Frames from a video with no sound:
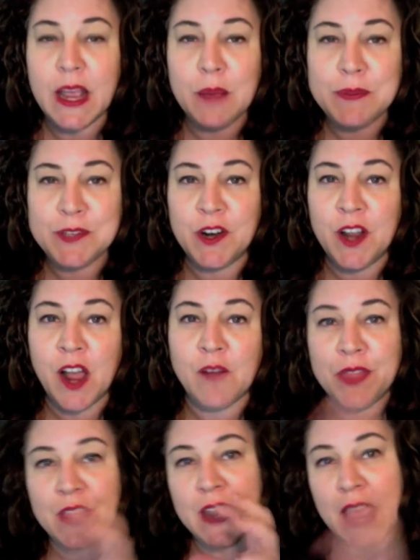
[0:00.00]
I'm starting off
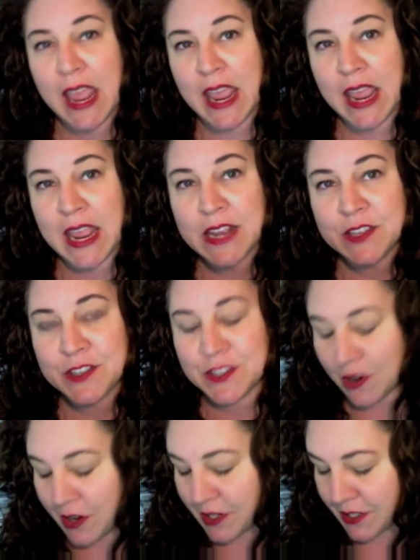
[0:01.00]
with an A
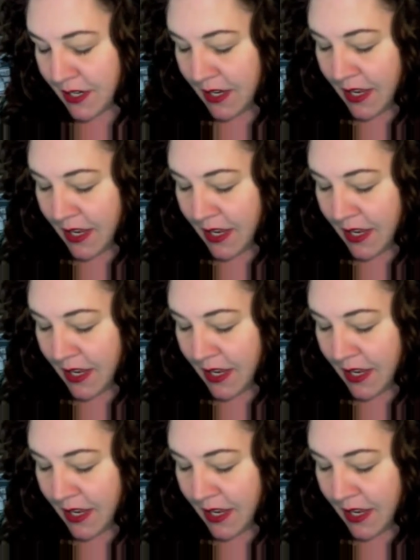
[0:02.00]
start.